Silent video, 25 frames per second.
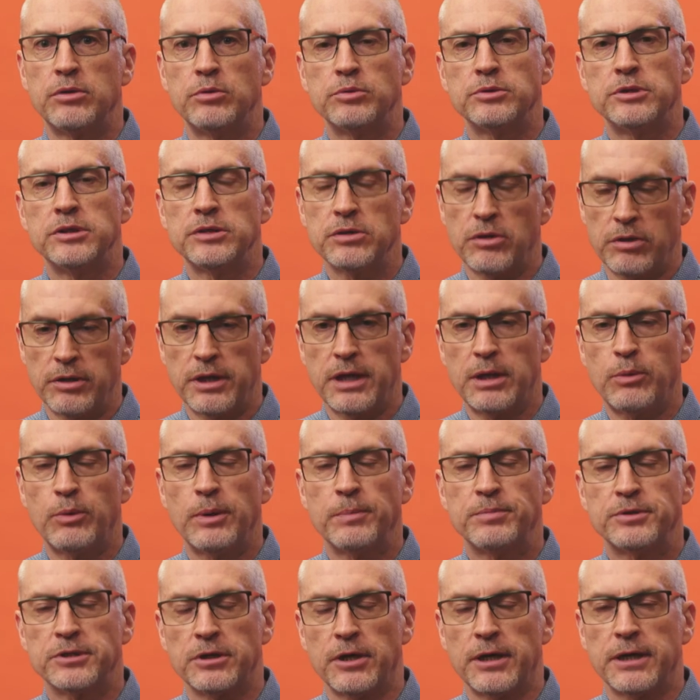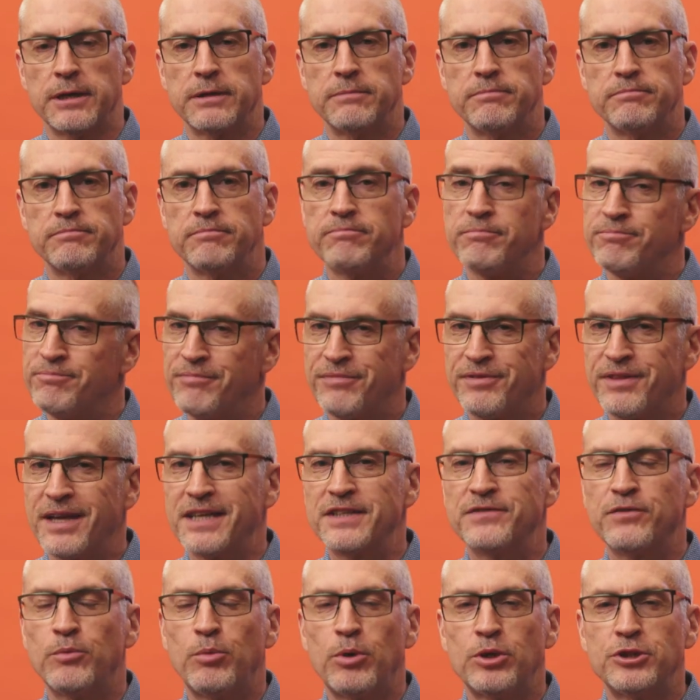courses on our website.
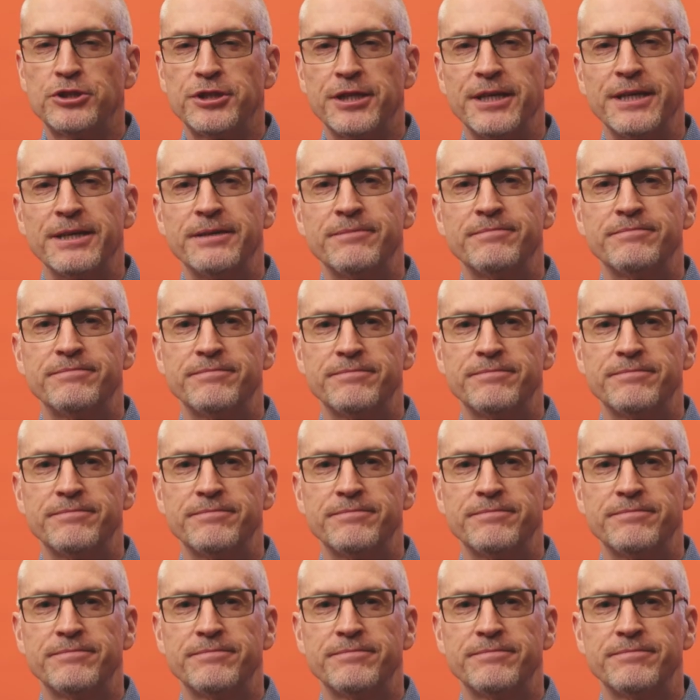Thanks for watching.